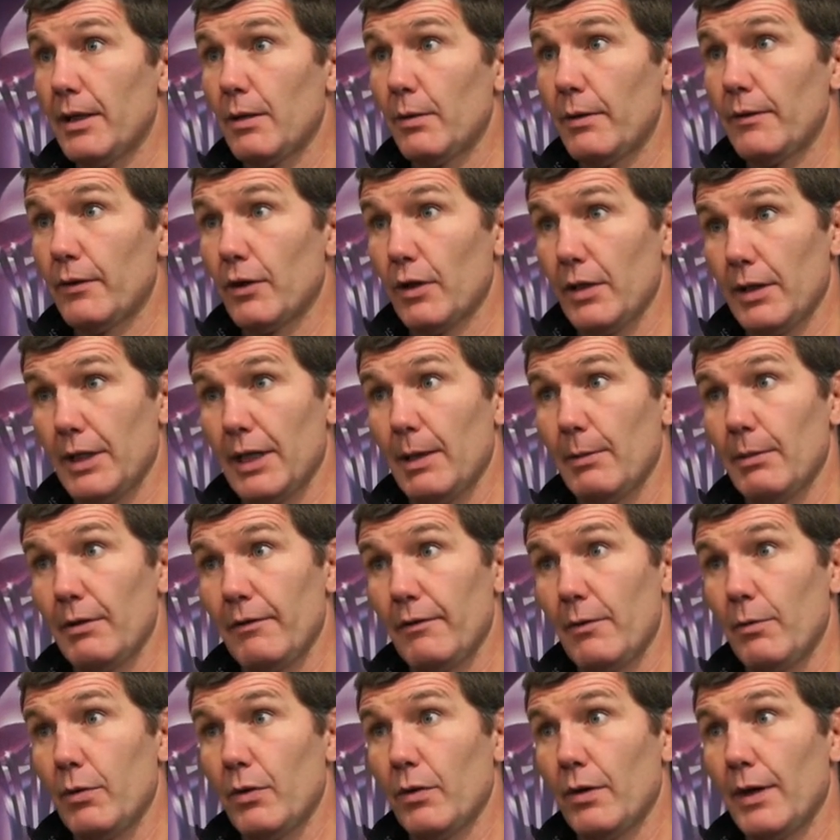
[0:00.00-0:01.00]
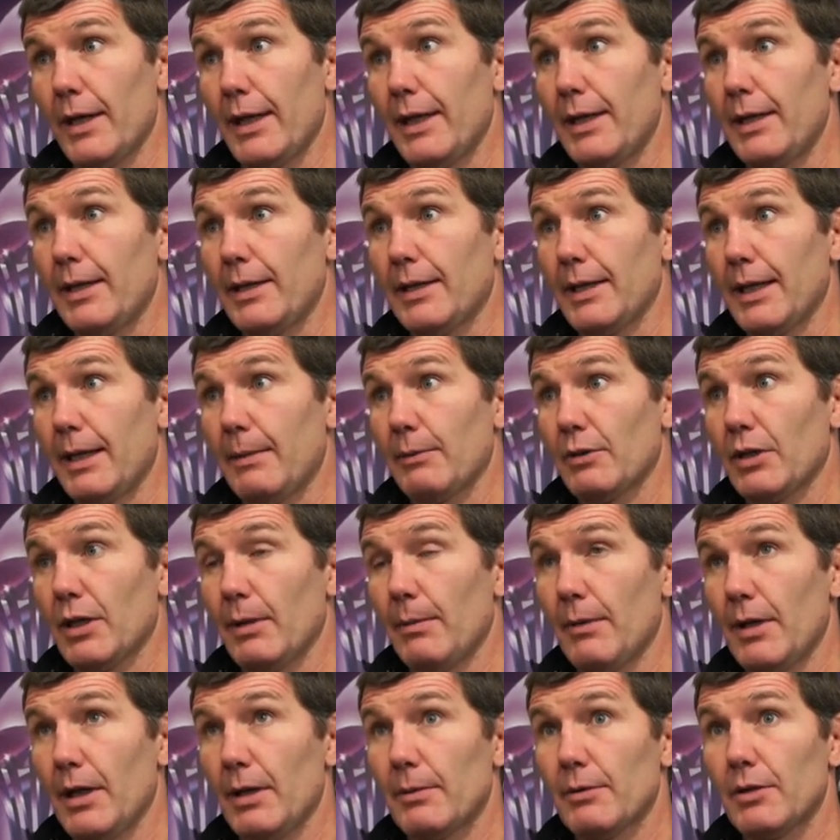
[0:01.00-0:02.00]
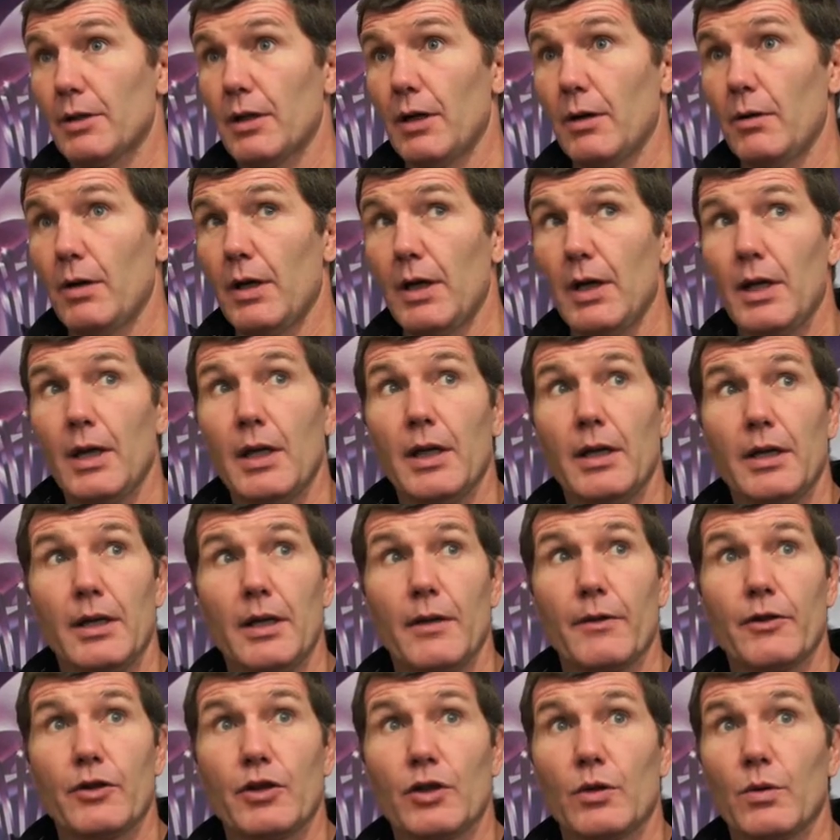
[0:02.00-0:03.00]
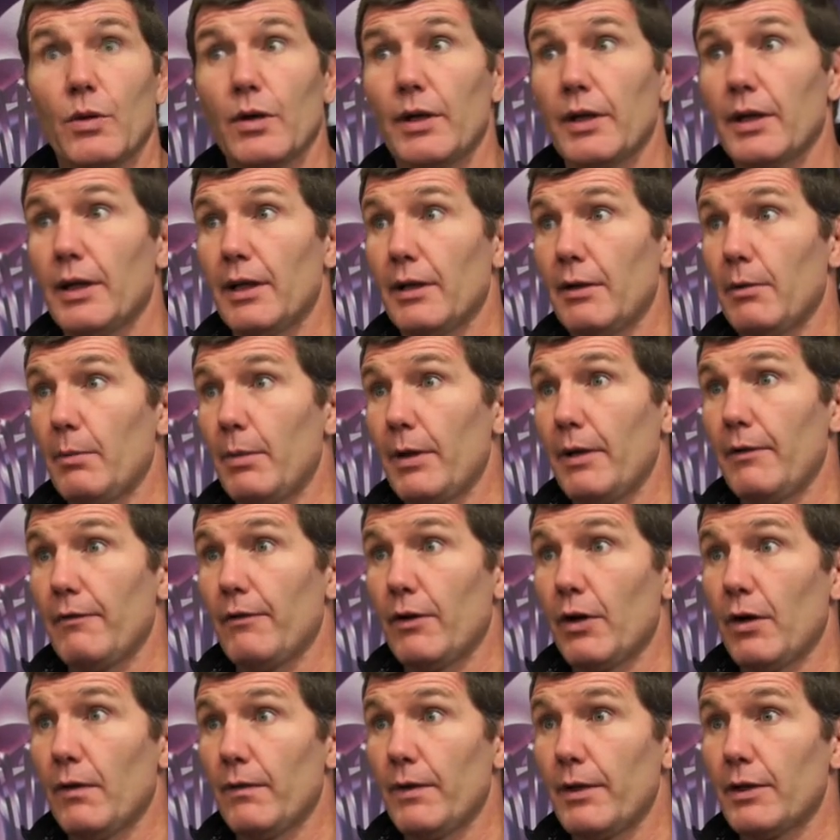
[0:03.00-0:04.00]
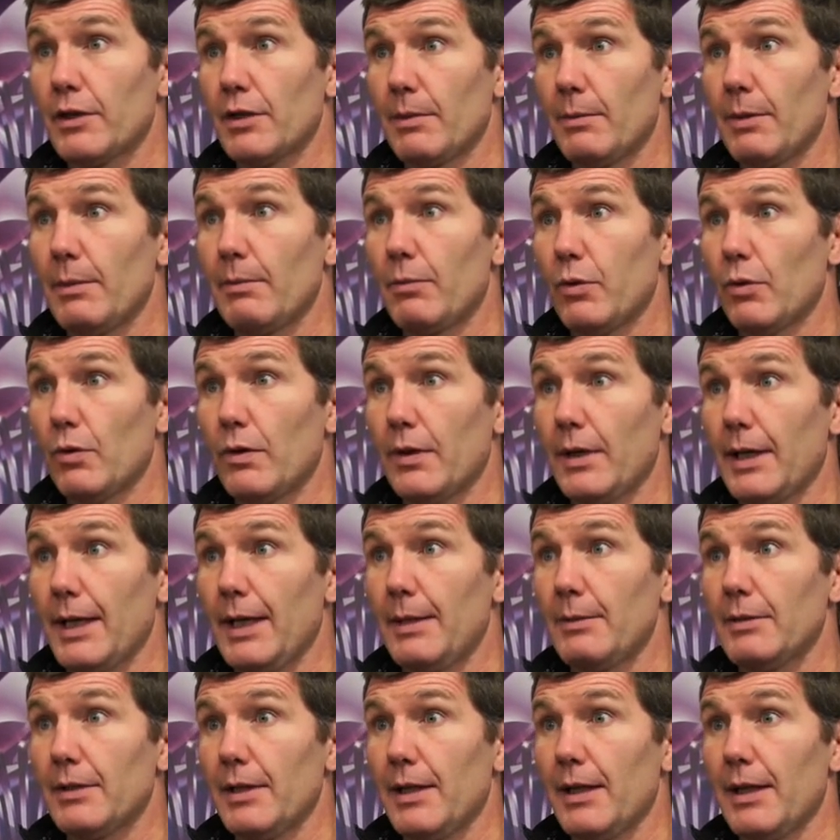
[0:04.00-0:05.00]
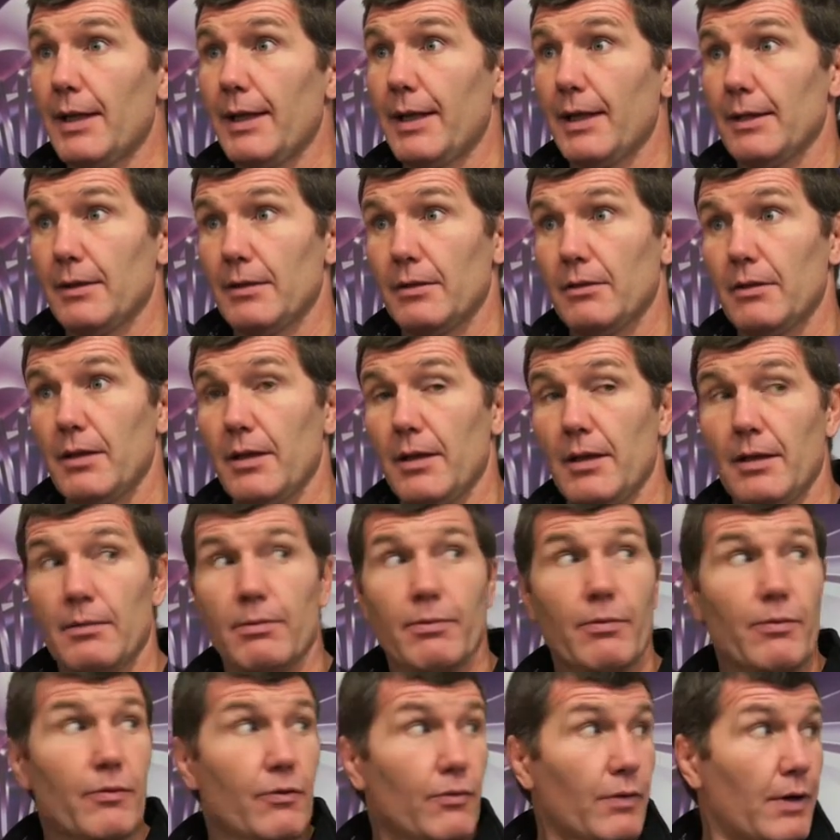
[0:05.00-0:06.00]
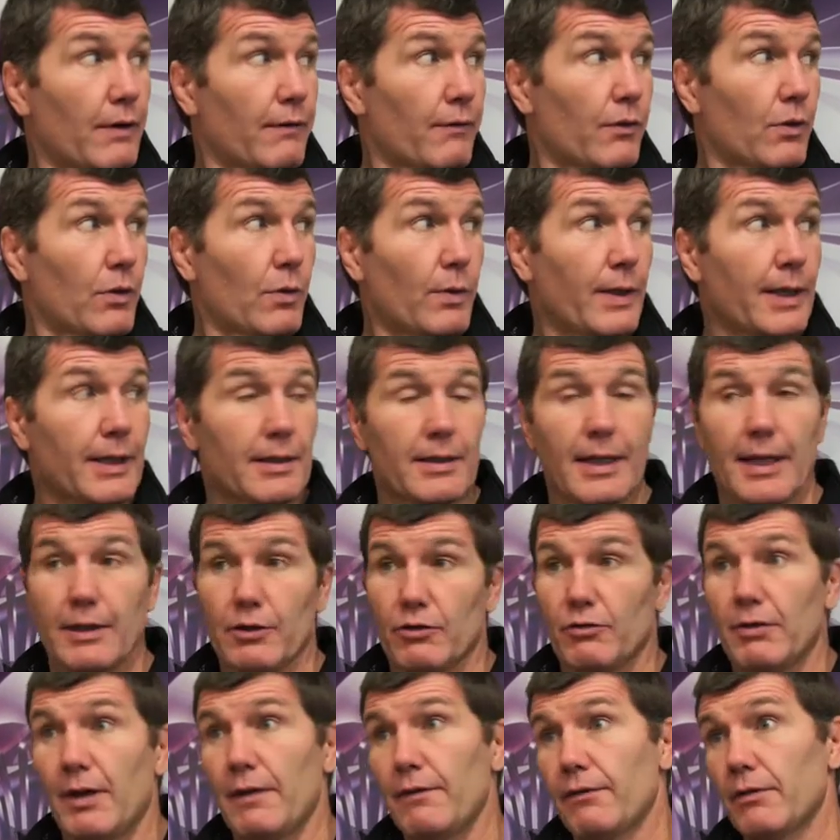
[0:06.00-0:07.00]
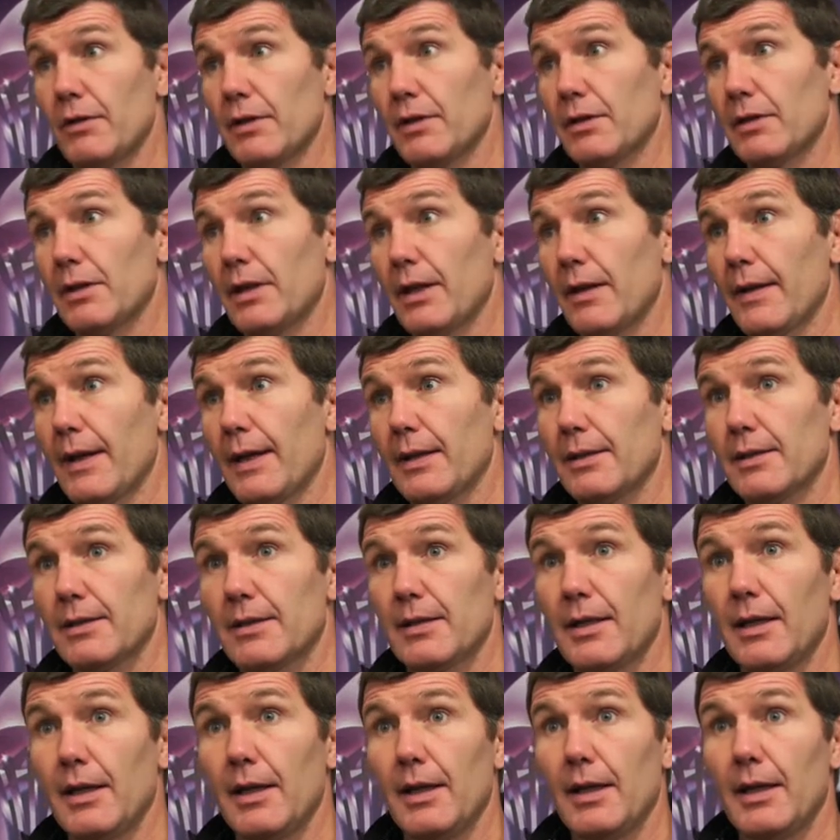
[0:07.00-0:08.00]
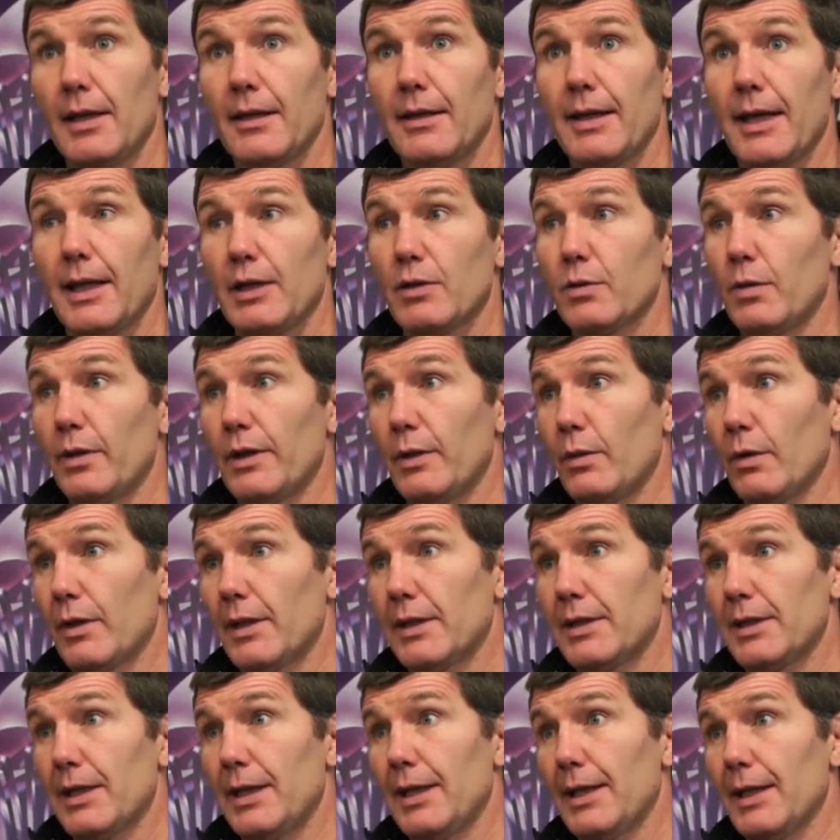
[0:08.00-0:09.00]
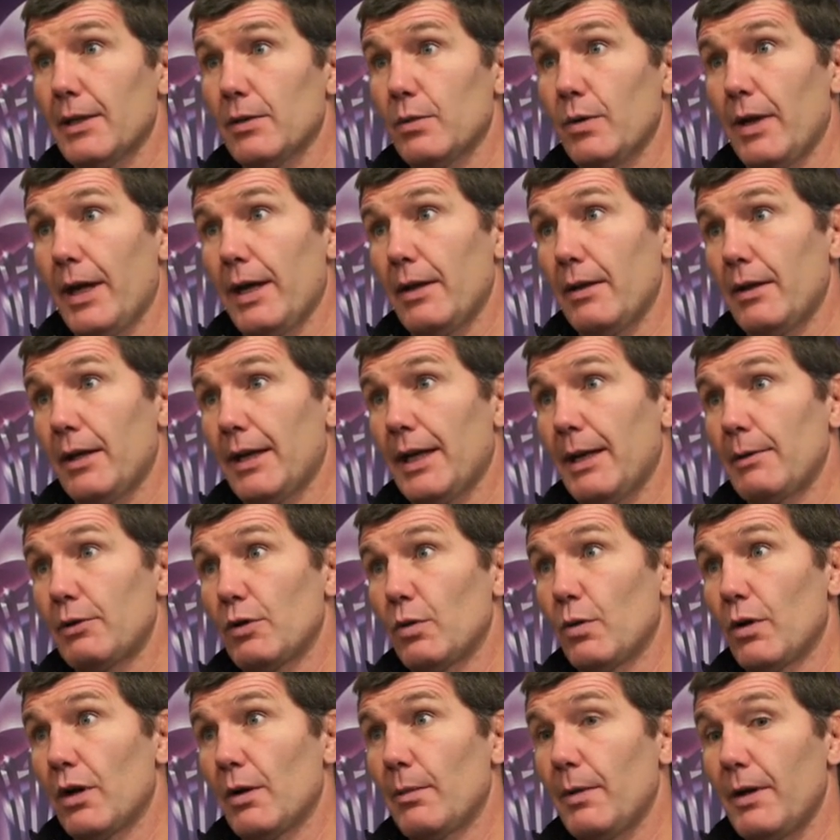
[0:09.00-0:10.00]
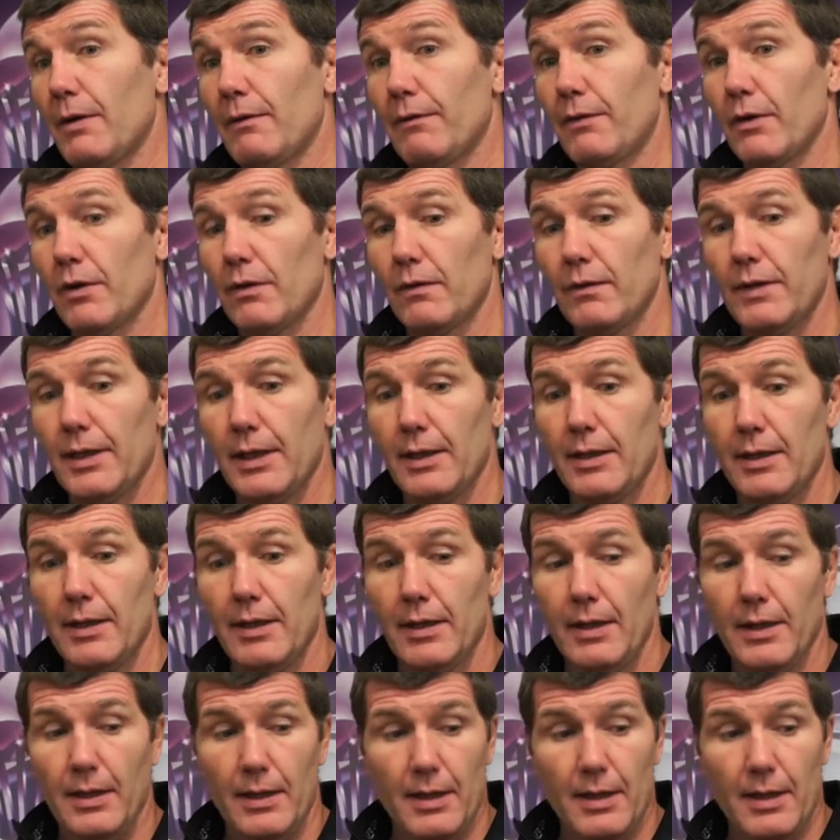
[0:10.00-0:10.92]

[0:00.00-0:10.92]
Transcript: You know, we've got a couple of important A League games coming up, so you know, the squad are going to be involved in some important games in the next uh, three or four weeks. That's great for us. You know, that's that's what you want to see. That's why the games you want to be involved in.